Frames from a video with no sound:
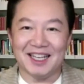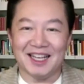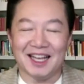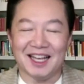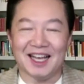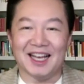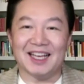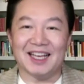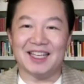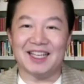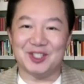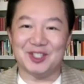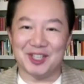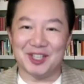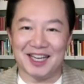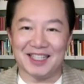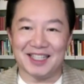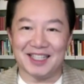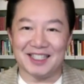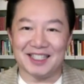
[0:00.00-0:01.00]
in
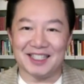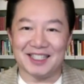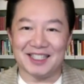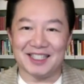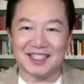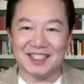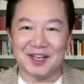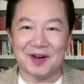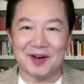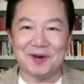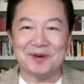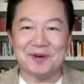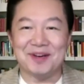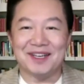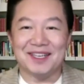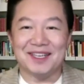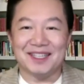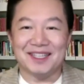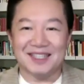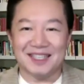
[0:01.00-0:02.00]
Jeunesse. So
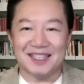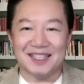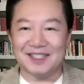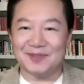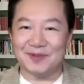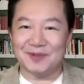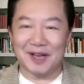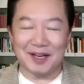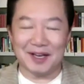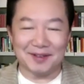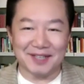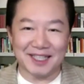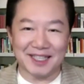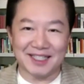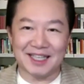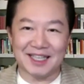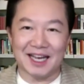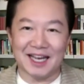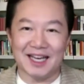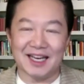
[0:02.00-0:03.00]
it's very
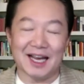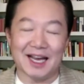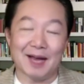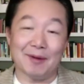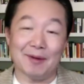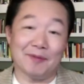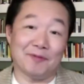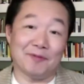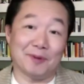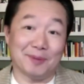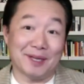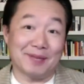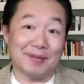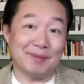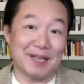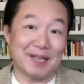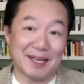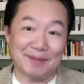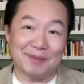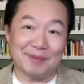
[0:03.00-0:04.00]
exciting. For me,
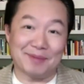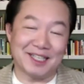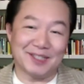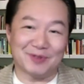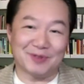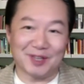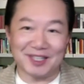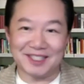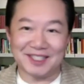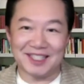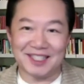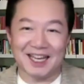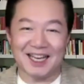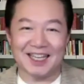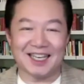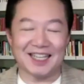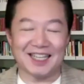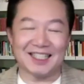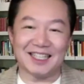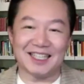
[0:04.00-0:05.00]
making money is very exciting.
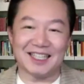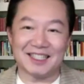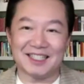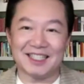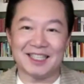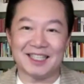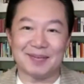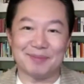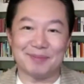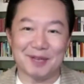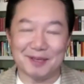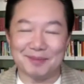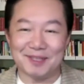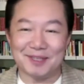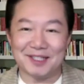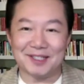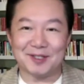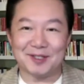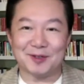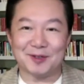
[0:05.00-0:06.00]
Like Dennis says, I've been a
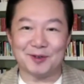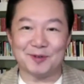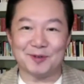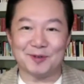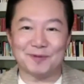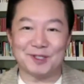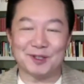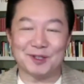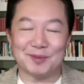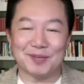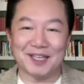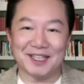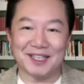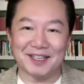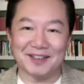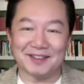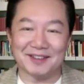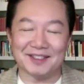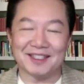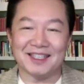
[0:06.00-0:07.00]
business owner for so many
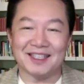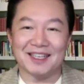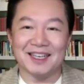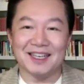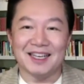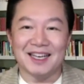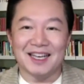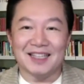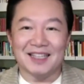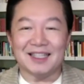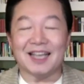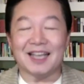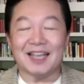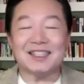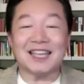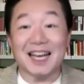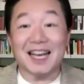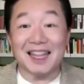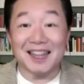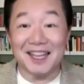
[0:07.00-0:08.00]
years. Not that
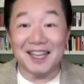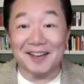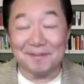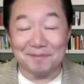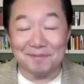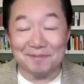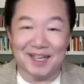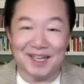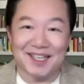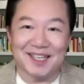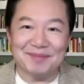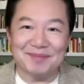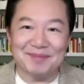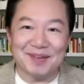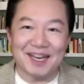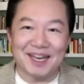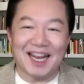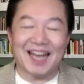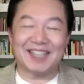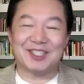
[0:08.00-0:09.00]
I love money, but
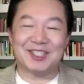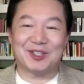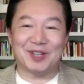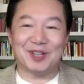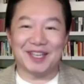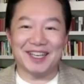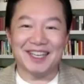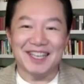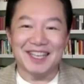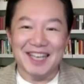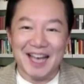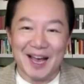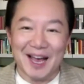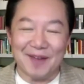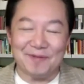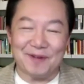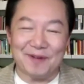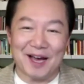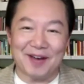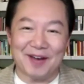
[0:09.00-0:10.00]
actually I
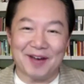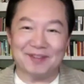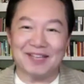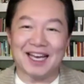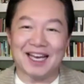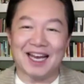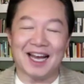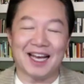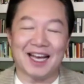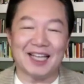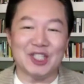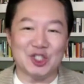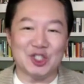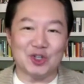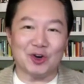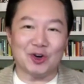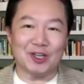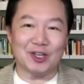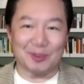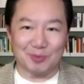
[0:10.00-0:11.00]
found that I
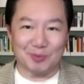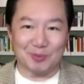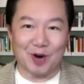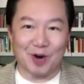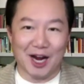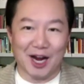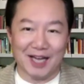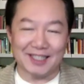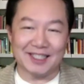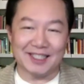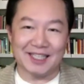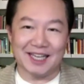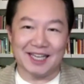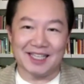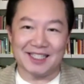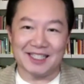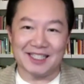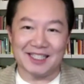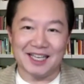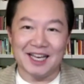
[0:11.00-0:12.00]
enjoy the
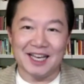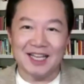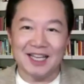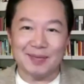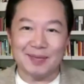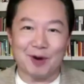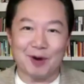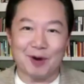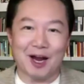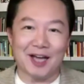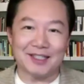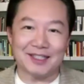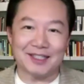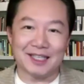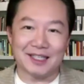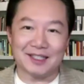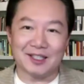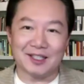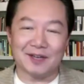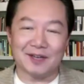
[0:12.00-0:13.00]
process
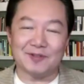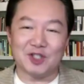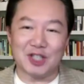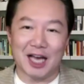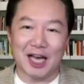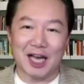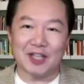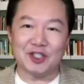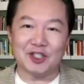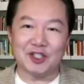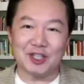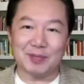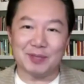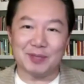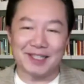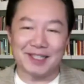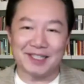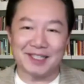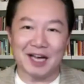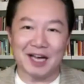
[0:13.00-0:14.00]
of challenging
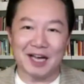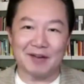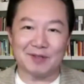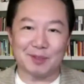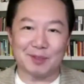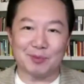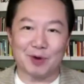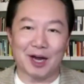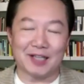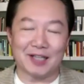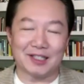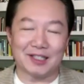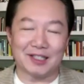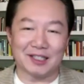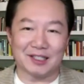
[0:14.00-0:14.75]
myself, the process of